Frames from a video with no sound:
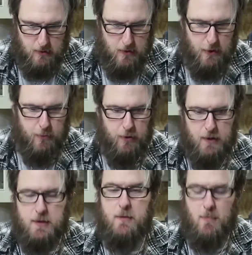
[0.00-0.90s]
Oh, they're
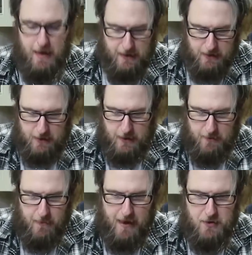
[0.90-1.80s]
plus and minus, so
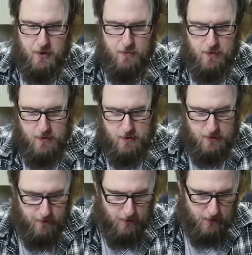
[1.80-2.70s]
they match up to the
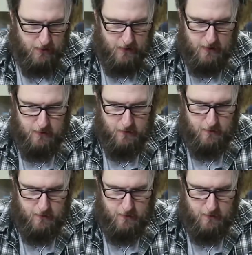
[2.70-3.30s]
different sides